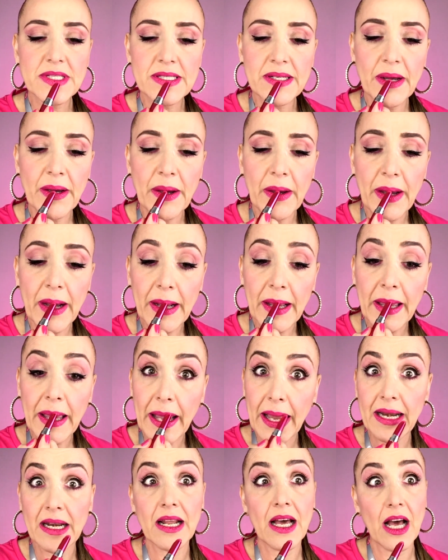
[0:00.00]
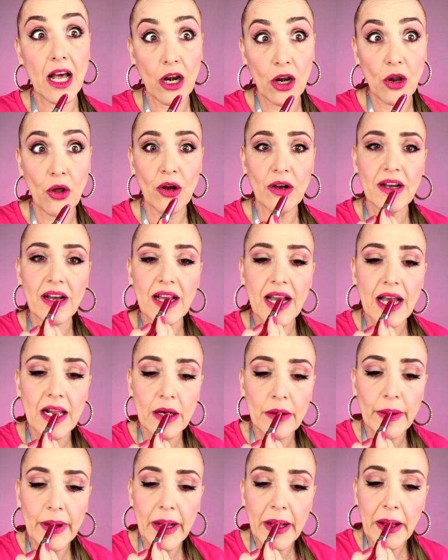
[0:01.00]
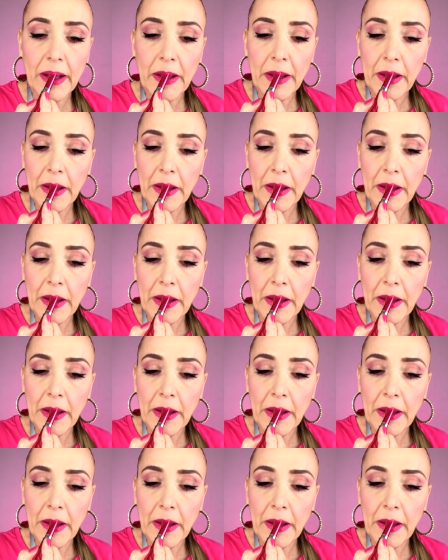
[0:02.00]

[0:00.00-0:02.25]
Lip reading: So again, a longer colouring